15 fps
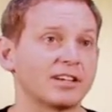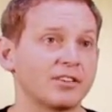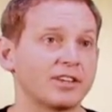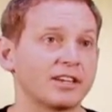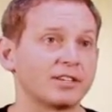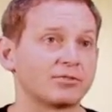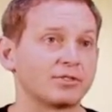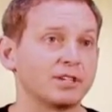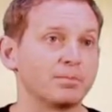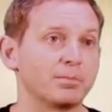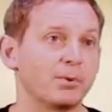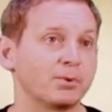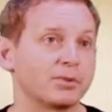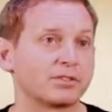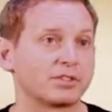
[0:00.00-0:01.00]
I think it's really
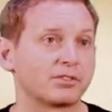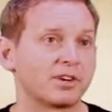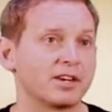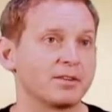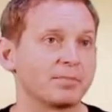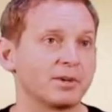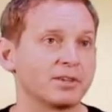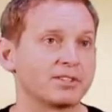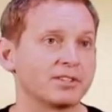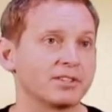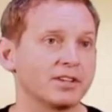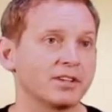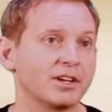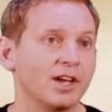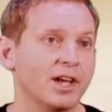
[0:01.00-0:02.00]
important as a creative person
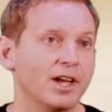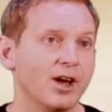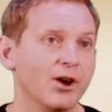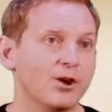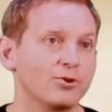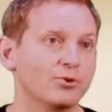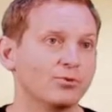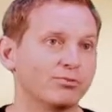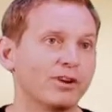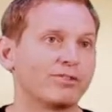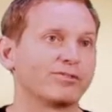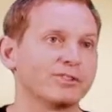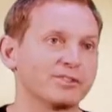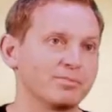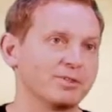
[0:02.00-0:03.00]
that your
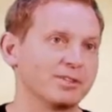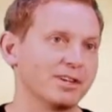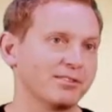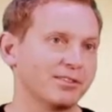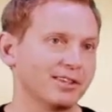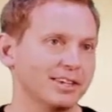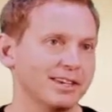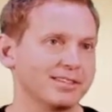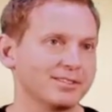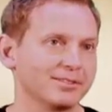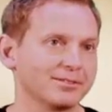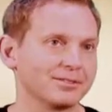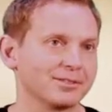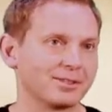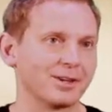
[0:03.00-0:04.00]
reference material
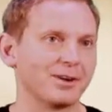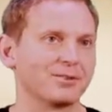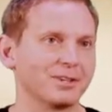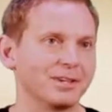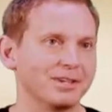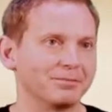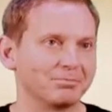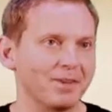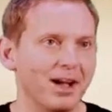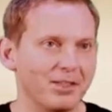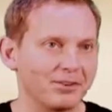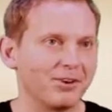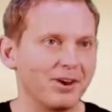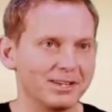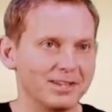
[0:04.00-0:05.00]
isn't solely
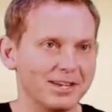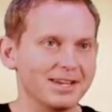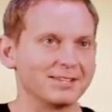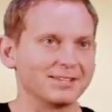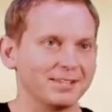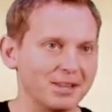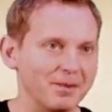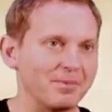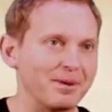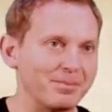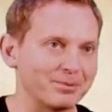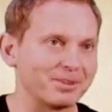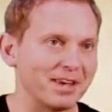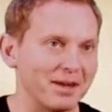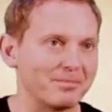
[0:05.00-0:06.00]
other ideas and other
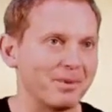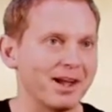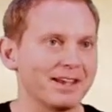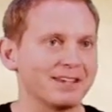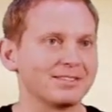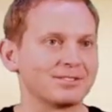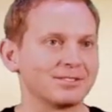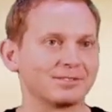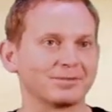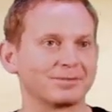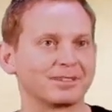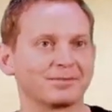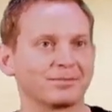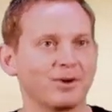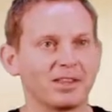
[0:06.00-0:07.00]
people's campaigns and
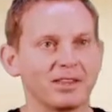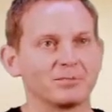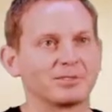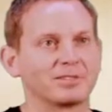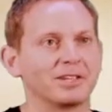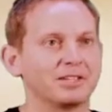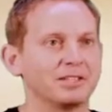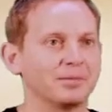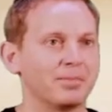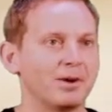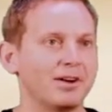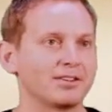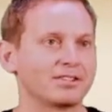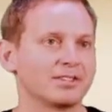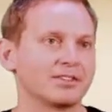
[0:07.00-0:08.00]
work that was done in the past.